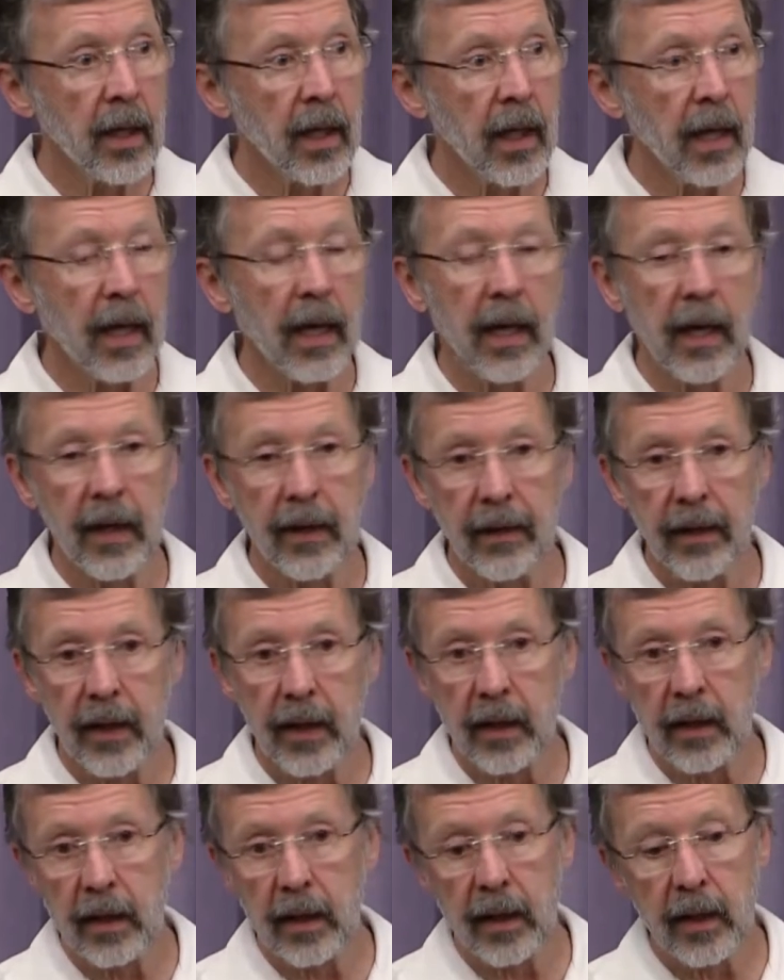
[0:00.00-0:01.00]
Uh, and
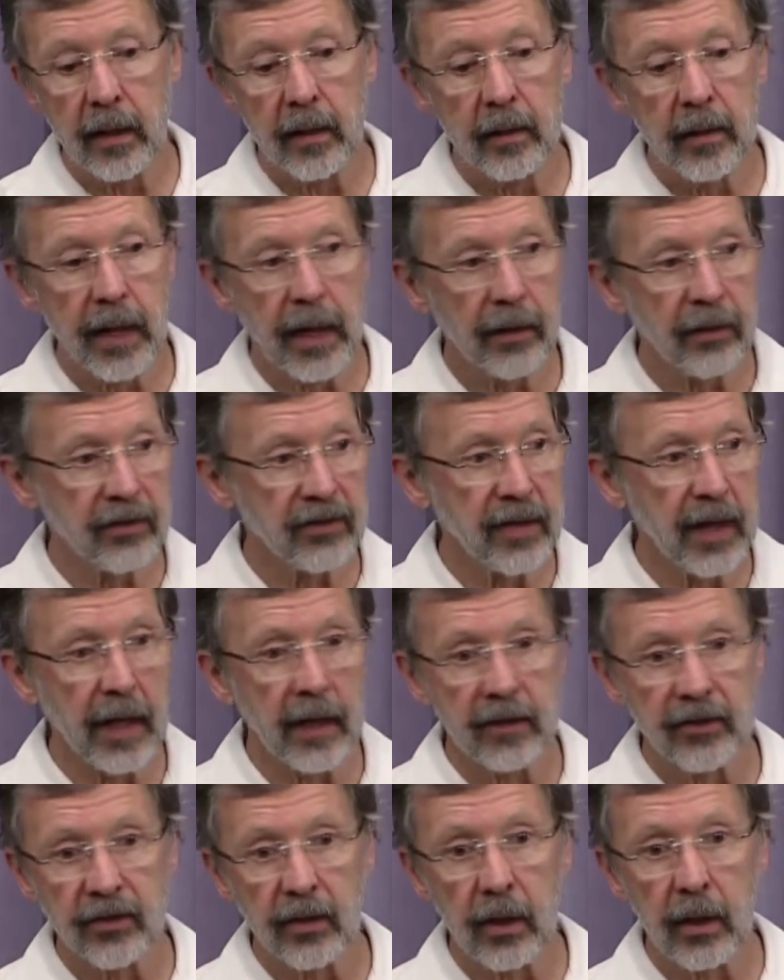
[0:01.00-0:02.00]
then uh, Andrew
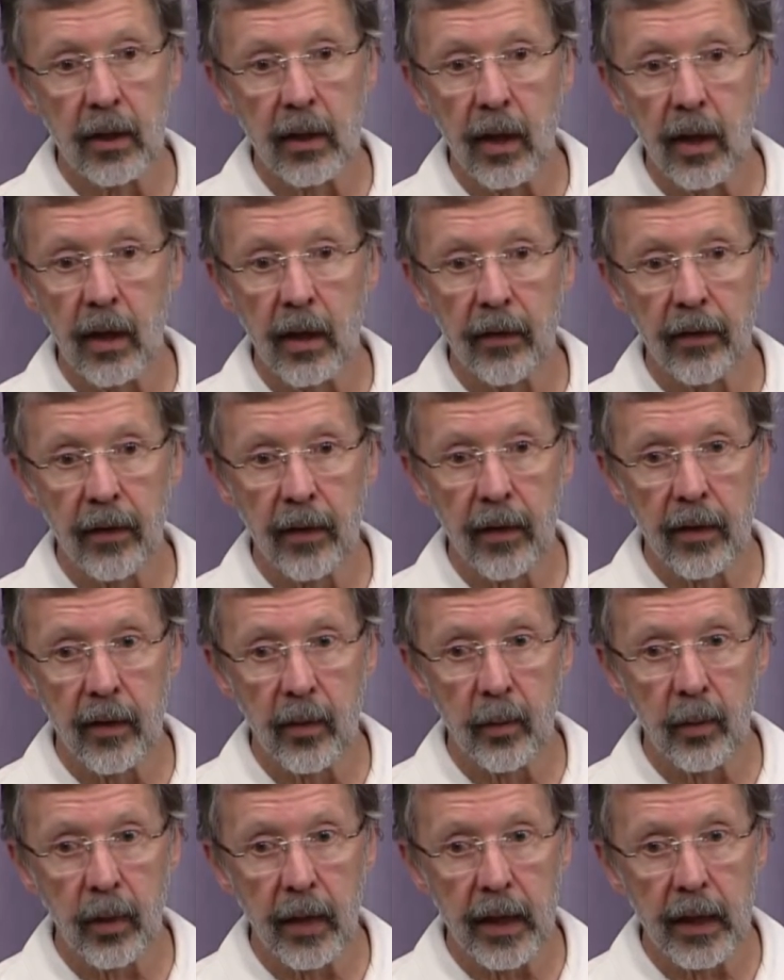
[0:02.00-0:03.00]
Stanton started to call it
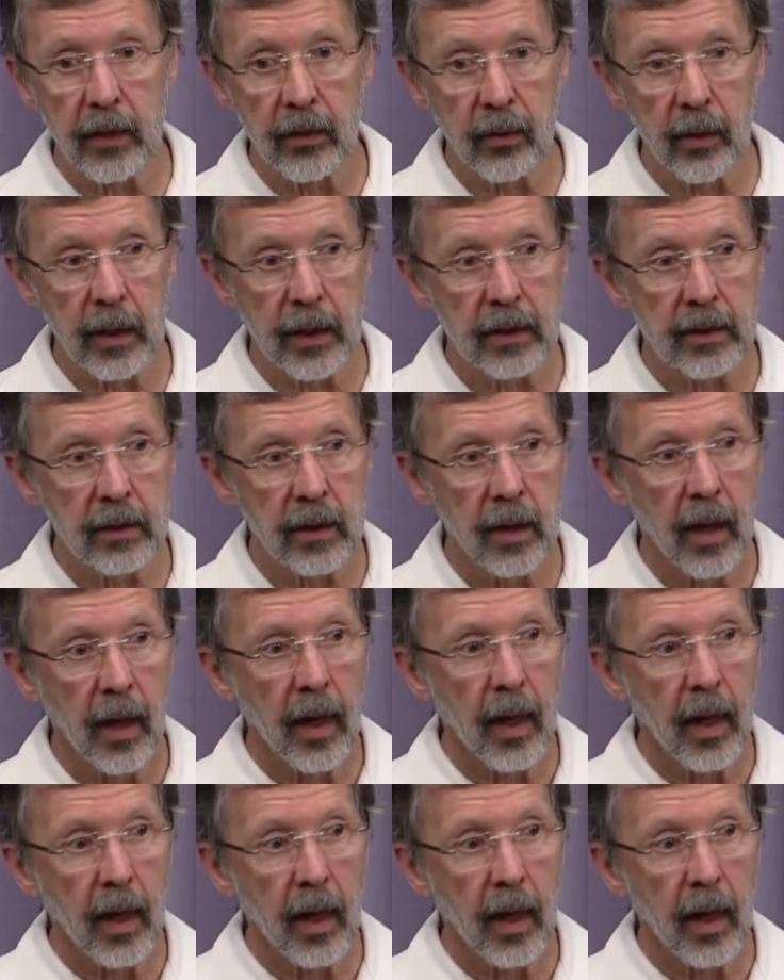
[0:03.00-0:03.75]
the Brain Trust.